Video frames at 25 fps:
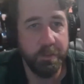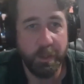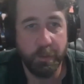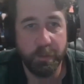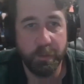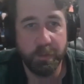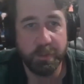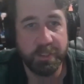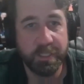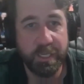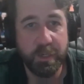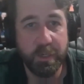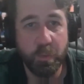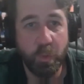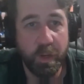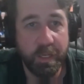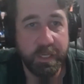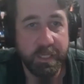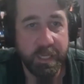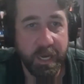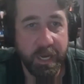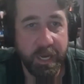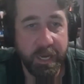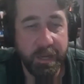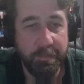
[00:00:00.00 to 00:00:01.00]
they were seen one
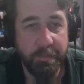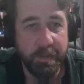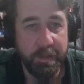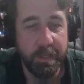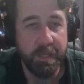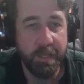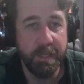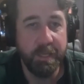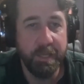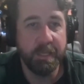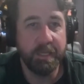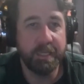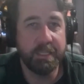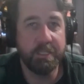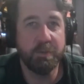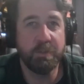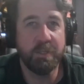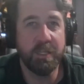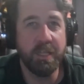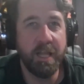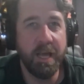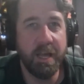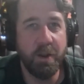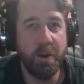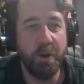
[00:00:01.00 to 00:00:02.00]
time because it was
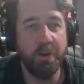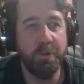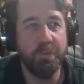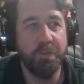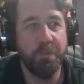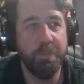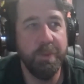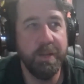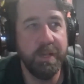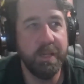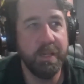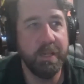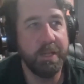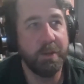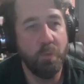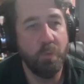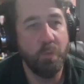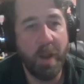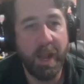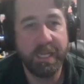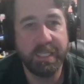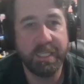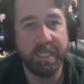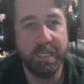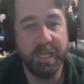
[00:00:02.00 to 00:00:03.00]
a lot harder for me to like
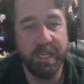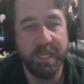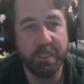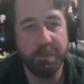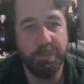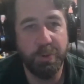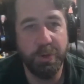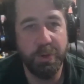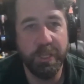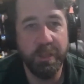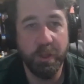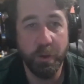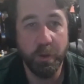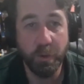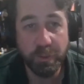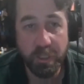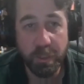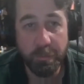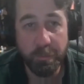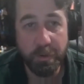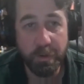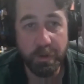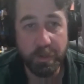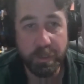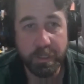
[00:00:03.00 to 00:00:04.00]
rationalize putting those in
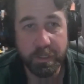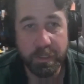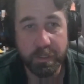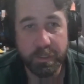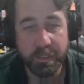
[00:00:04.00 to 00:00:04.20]
the book